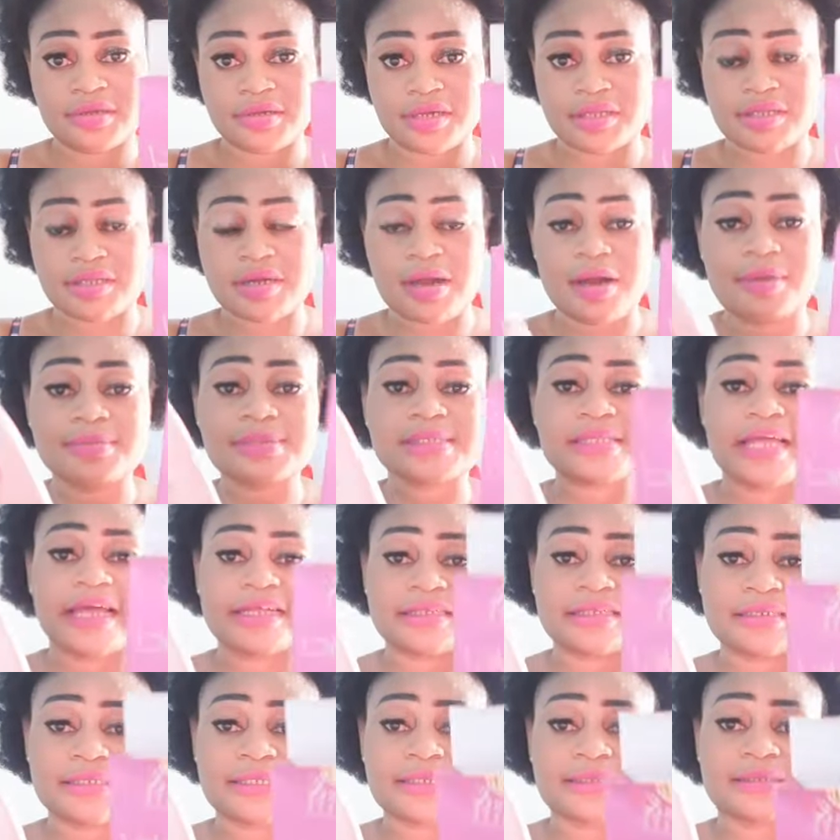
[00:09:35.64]
It comes
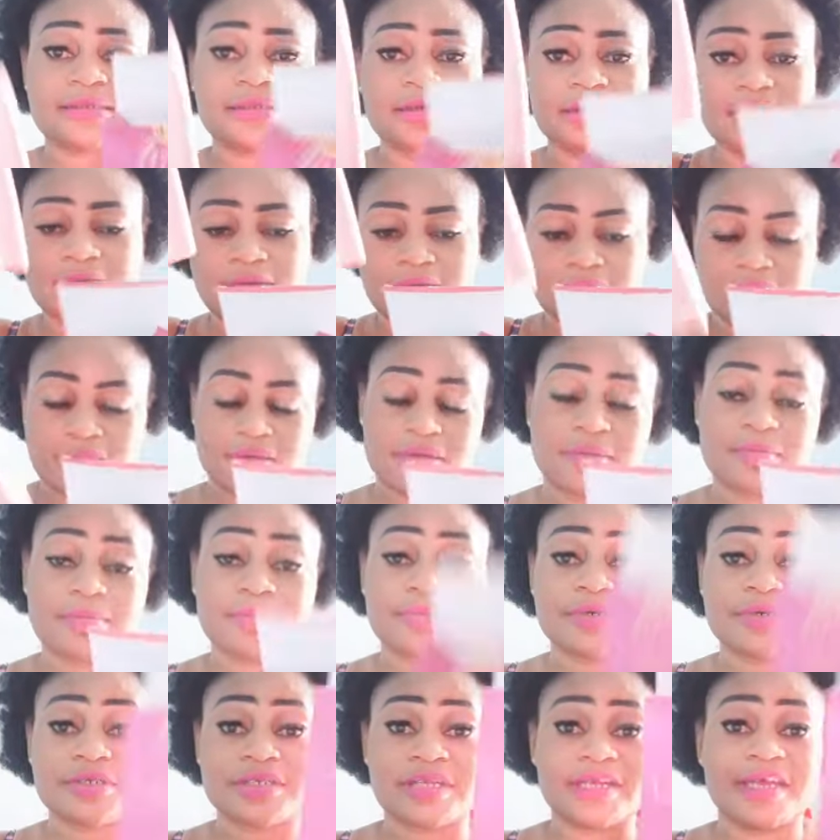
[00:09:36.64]
like this,
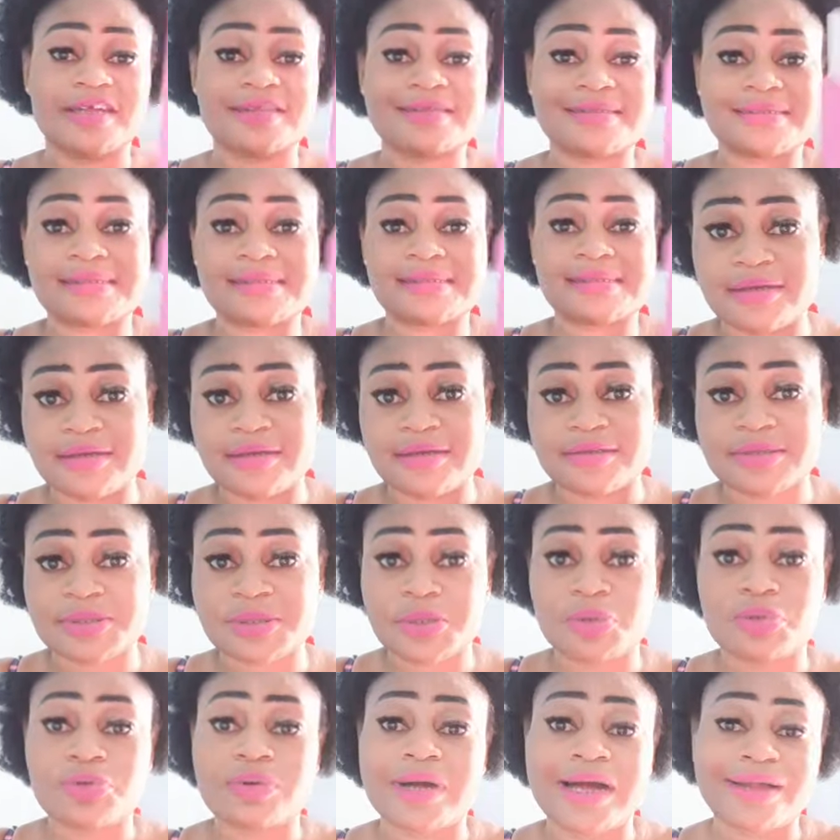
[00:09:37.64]
but it's sealed,
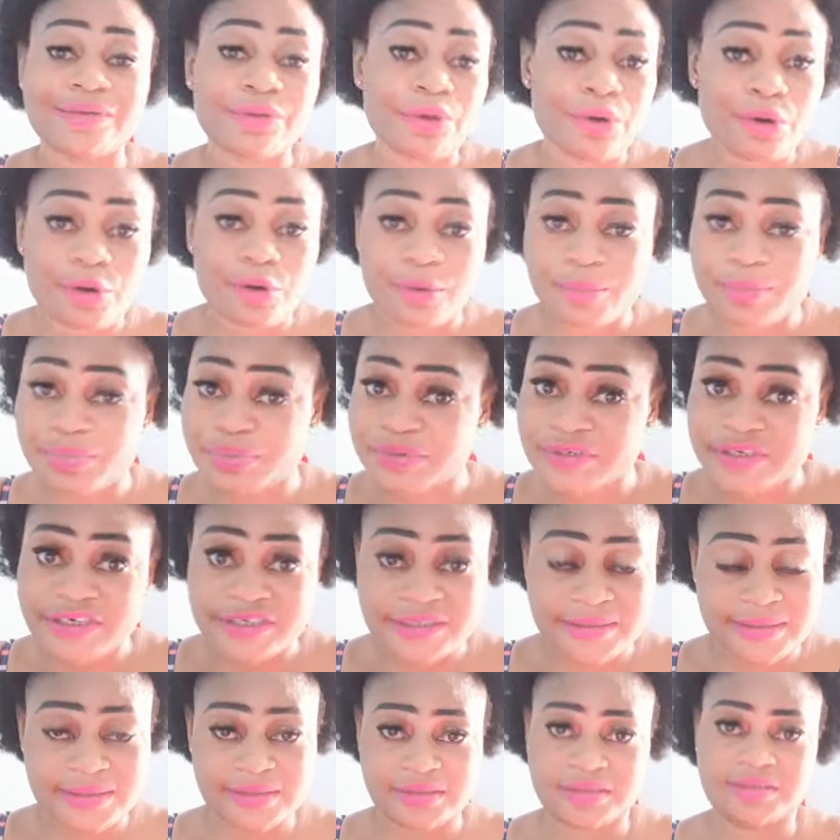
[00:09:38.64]
so you cannot open
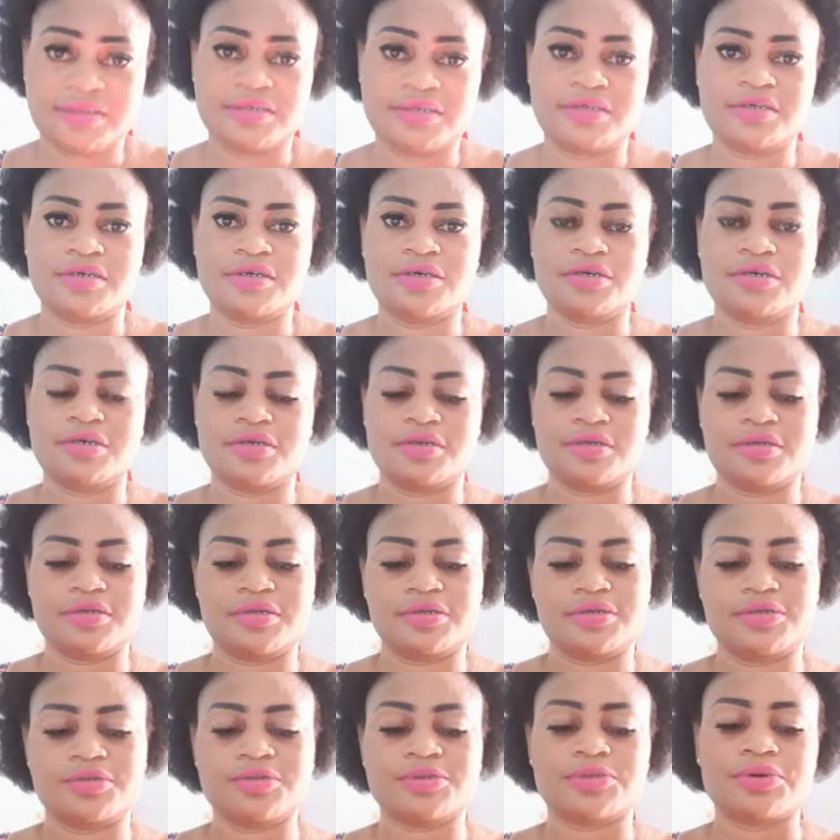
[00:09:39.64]
it.
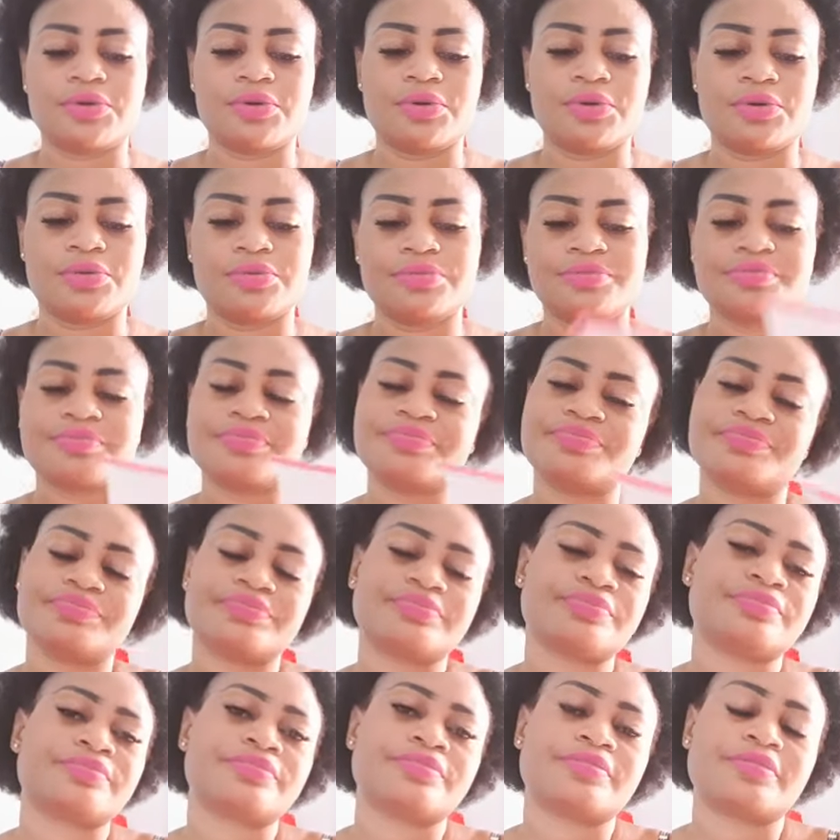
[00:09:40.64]
So
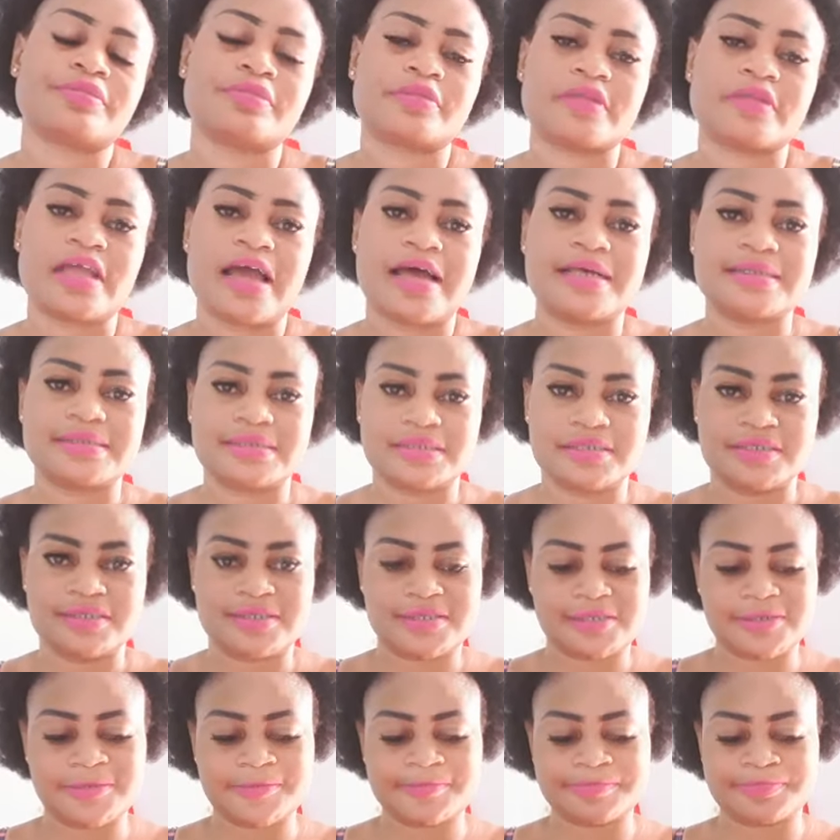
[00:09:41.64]
that's
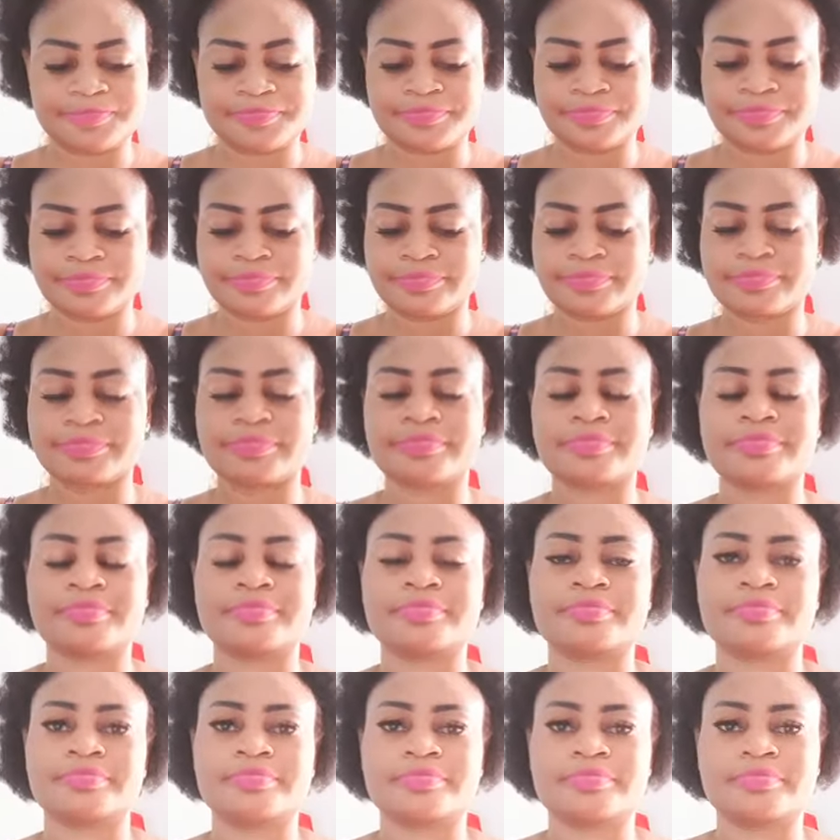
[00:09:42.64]
it.
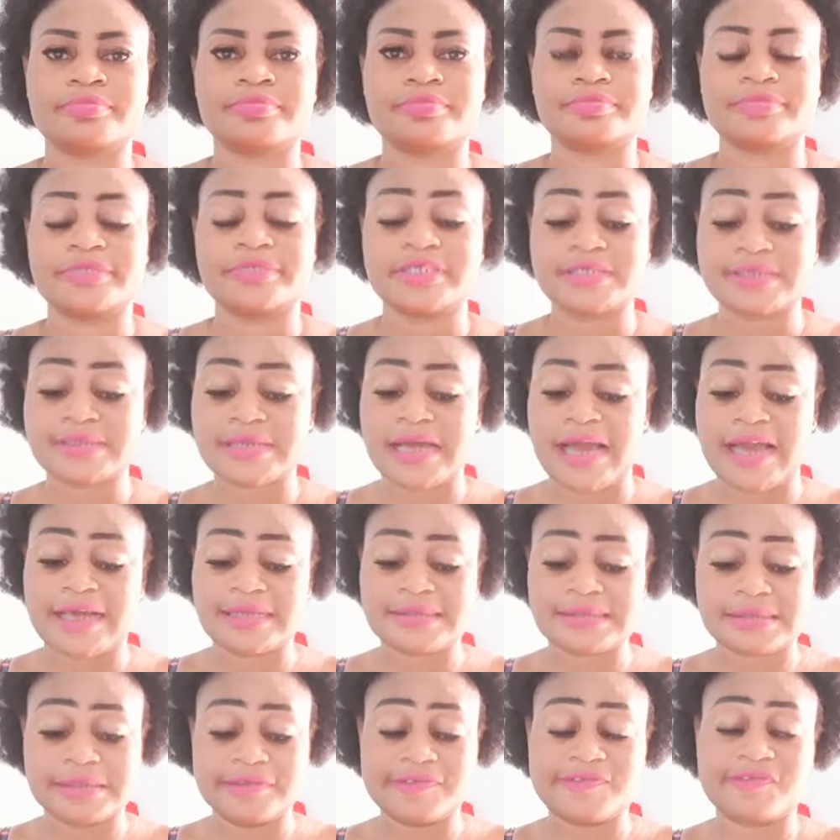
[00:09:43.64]
Please
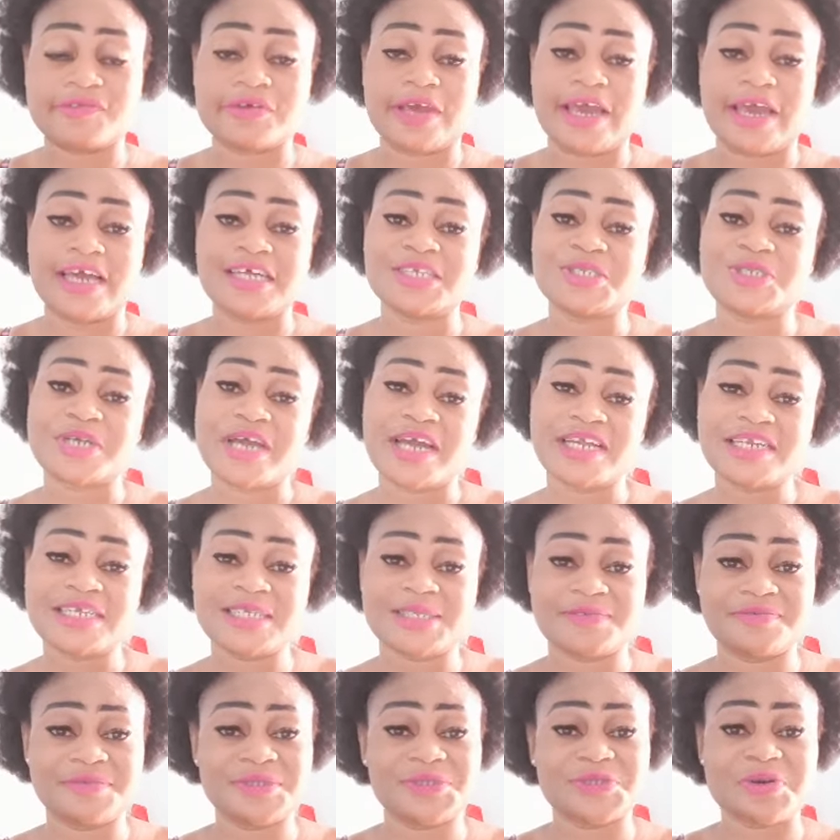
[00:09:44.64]
guys, if you enjoyed
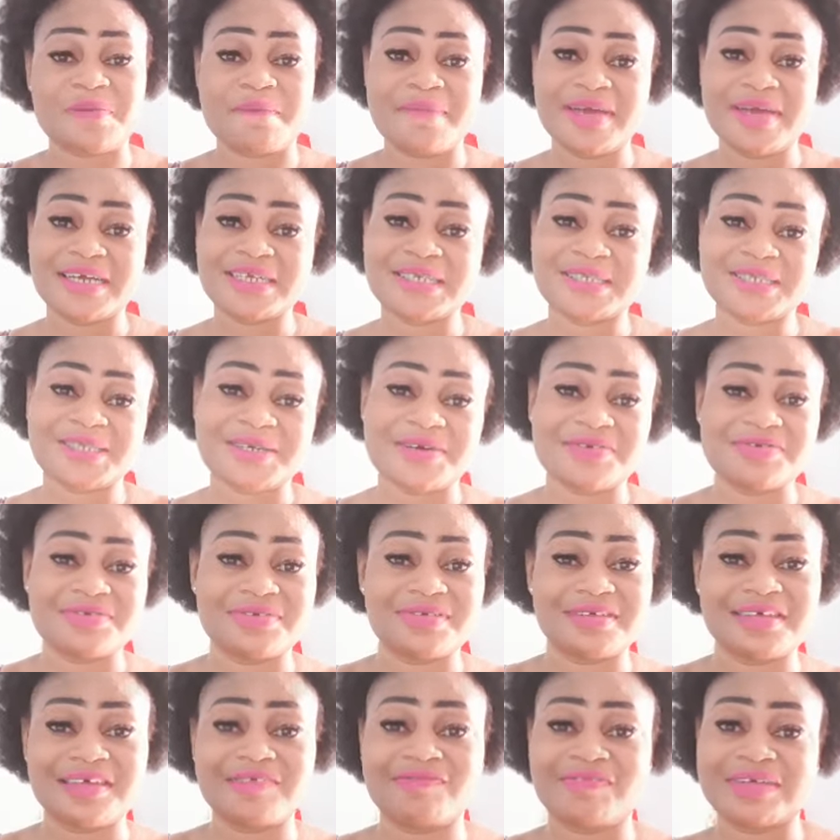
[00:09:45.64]
this video, make sure
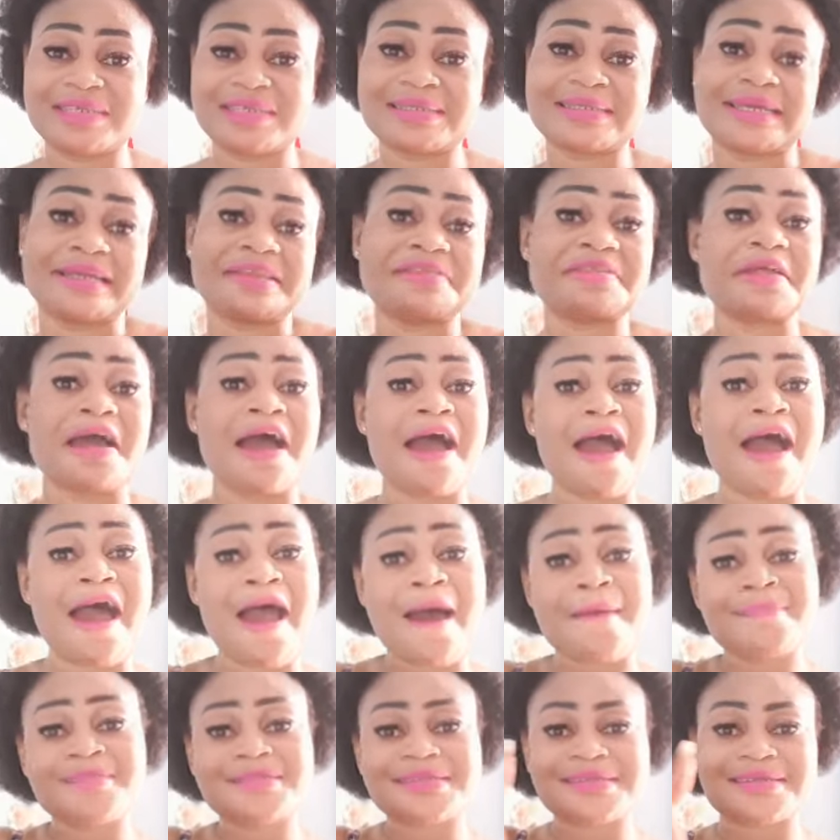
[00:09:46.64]
you give it a
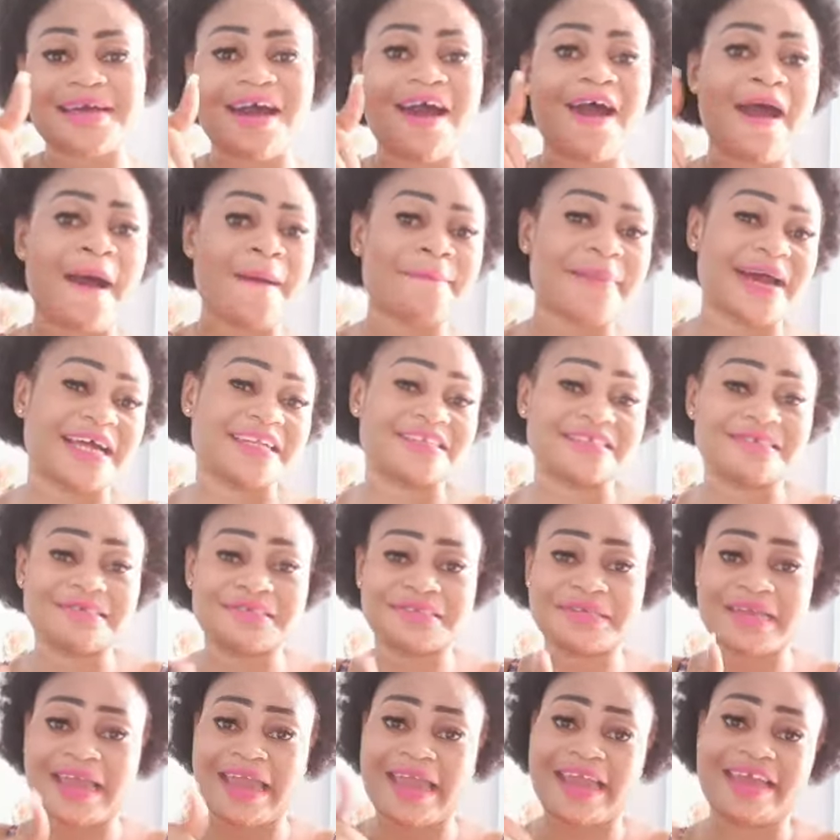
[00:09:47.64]
thumbs up and
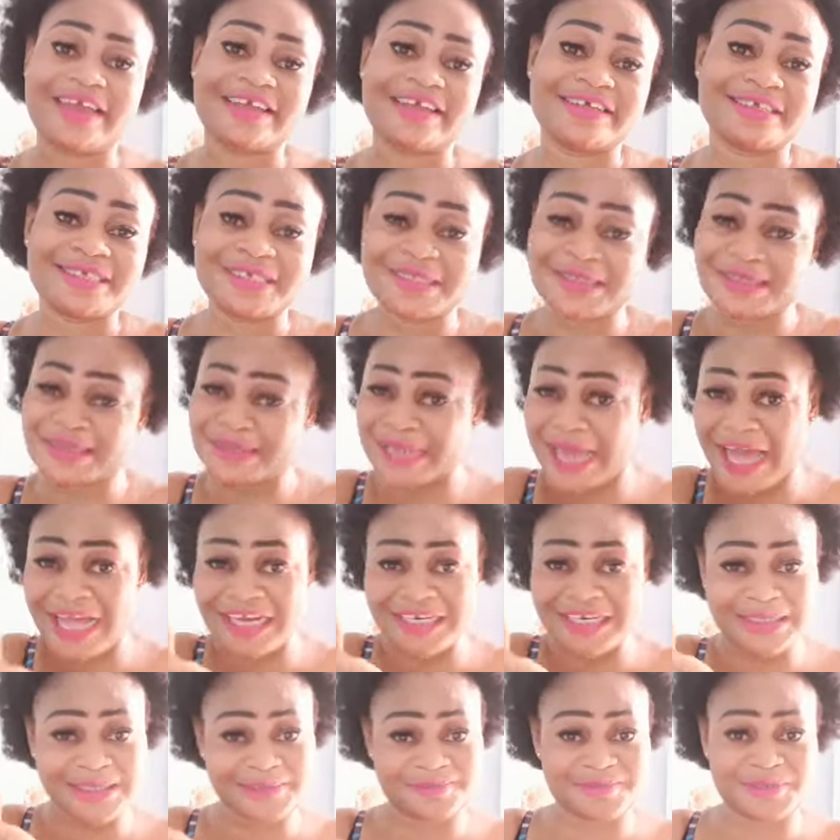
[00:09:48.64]
share
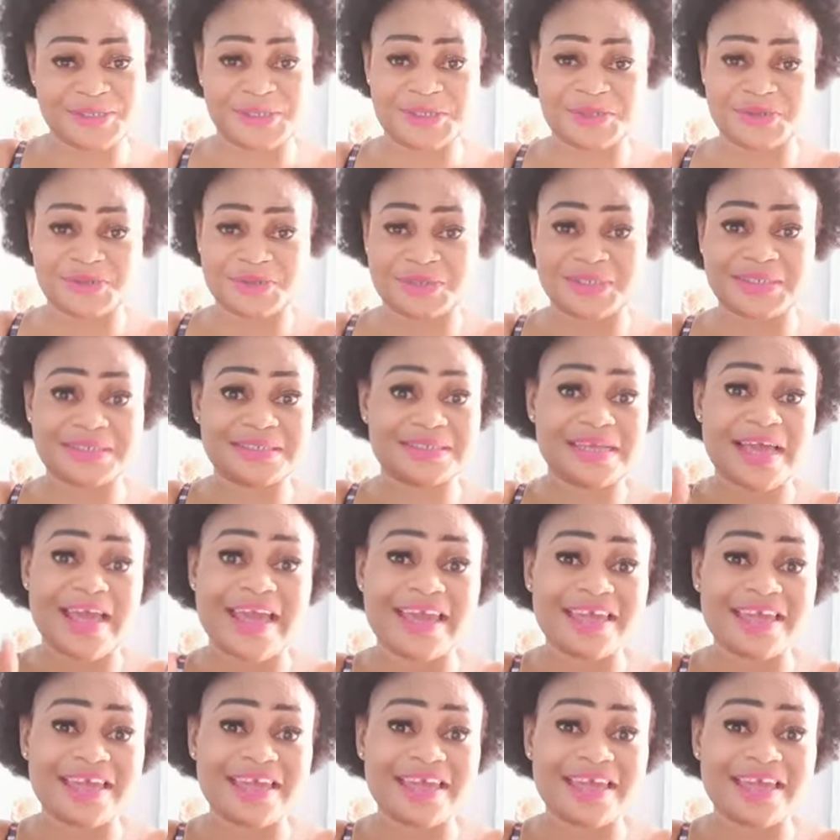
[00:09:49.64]
this video. Share